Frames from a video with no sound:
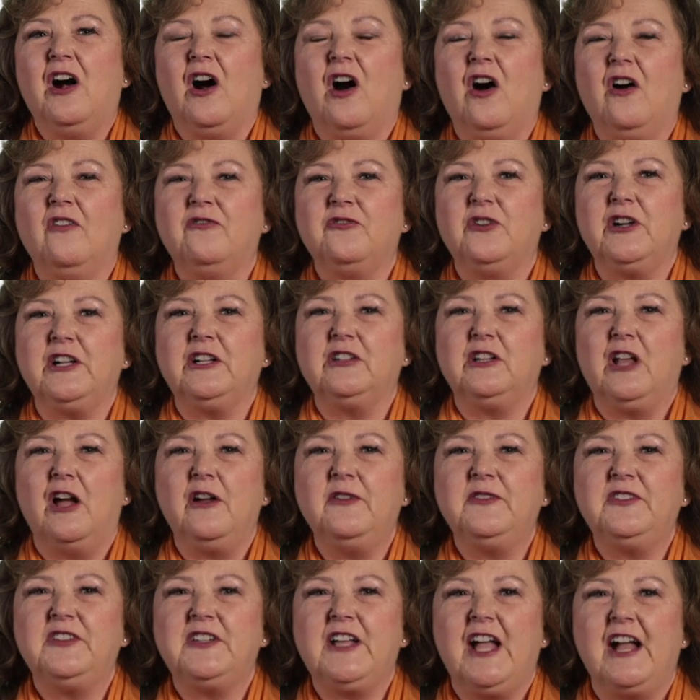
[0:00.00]
offering
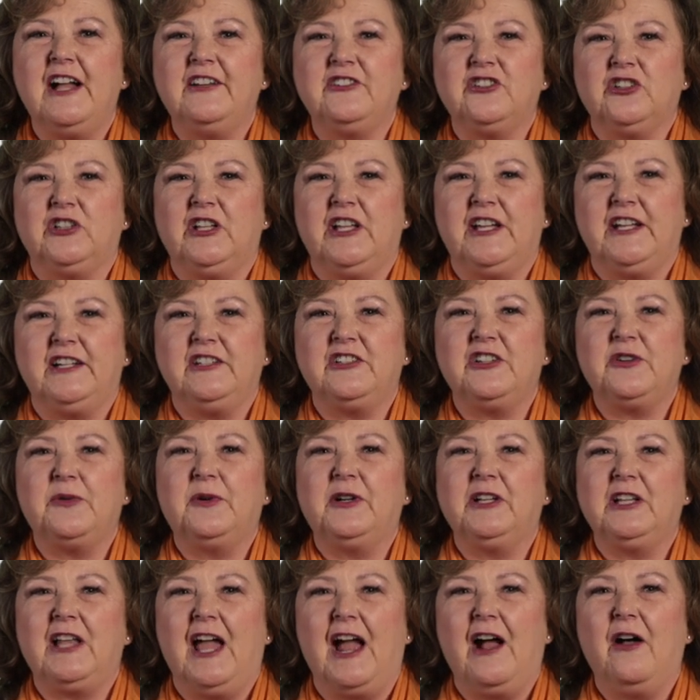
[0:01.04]
close scheduling to
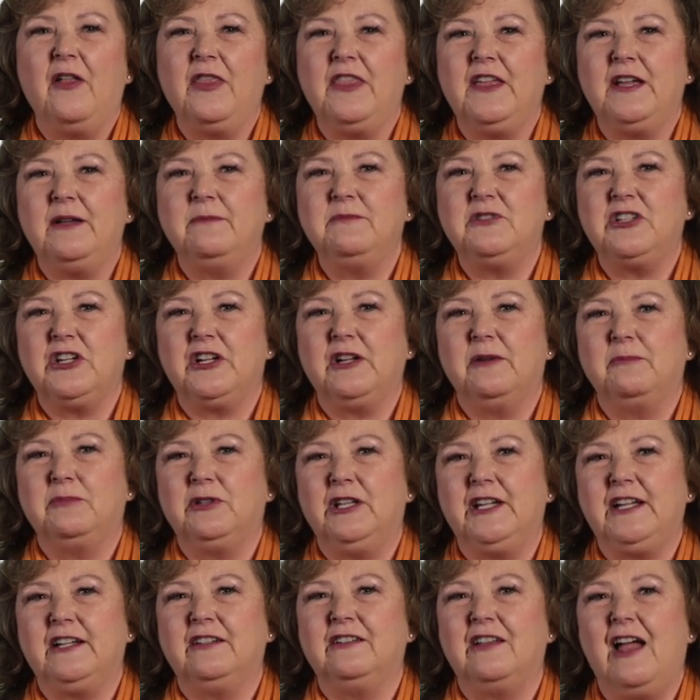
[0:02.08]
allow them to
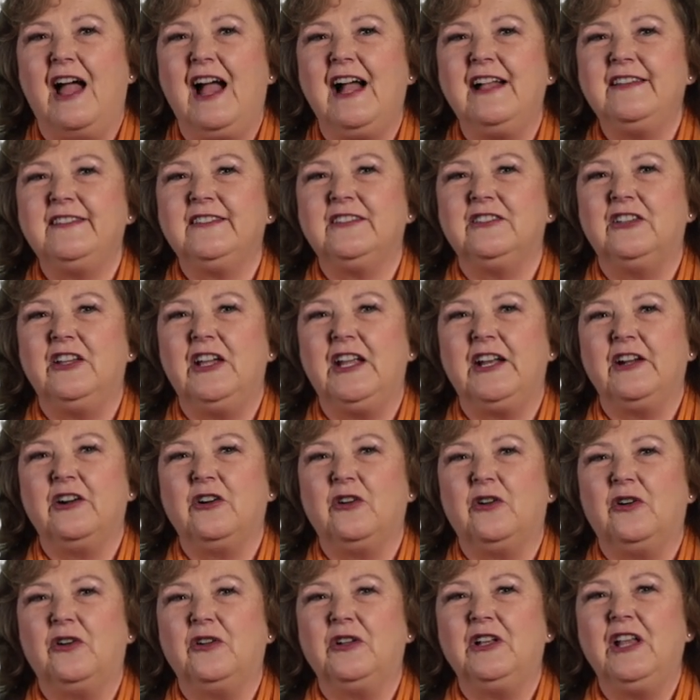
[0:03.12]
complete class,
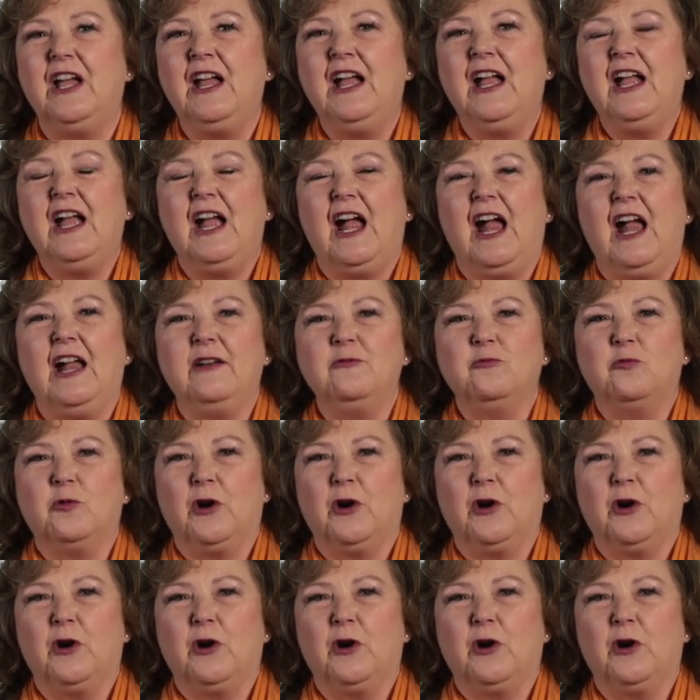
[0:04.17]
clinical, and